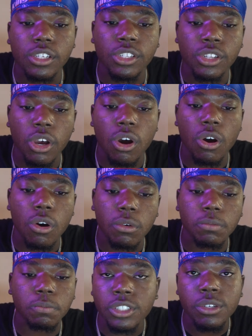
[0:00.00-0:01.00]

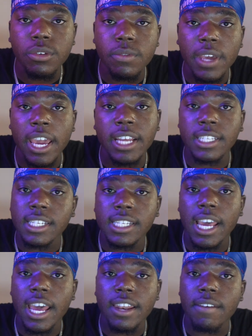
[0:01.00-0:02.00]
So do 8 to
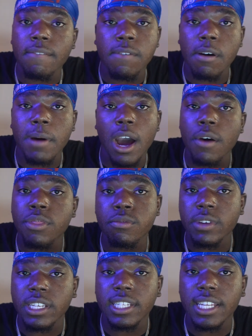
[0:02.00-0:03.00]
10 for about
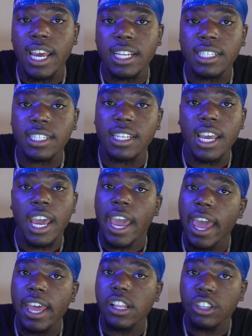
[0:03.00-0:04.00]
3 sets,
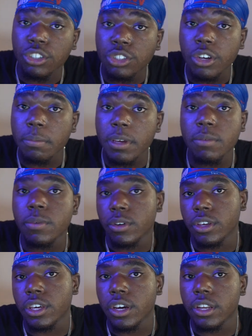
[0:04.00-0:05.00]
and you should be
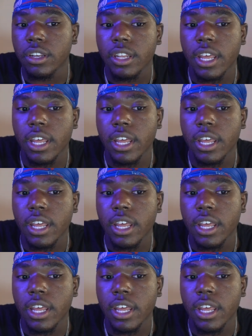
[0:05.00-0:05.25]
really good